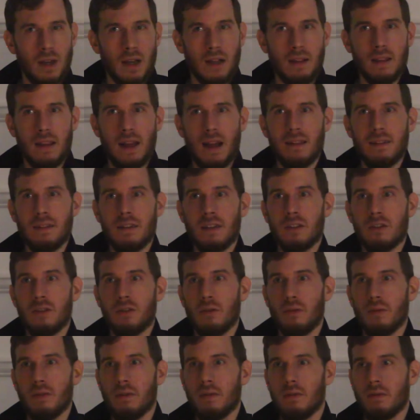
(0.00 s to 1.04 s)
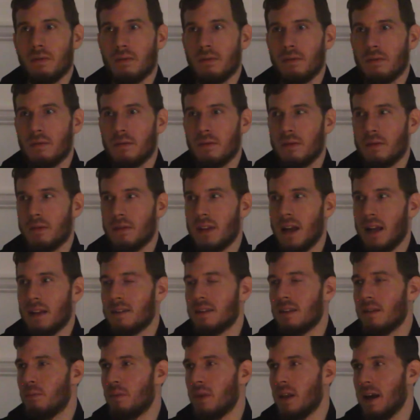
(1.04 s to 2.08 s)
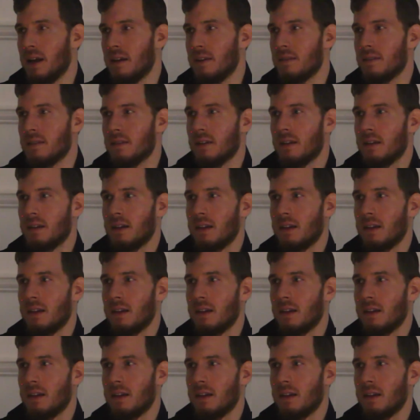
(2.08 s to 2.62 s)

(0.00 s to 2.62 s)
And that's the truth. That's the place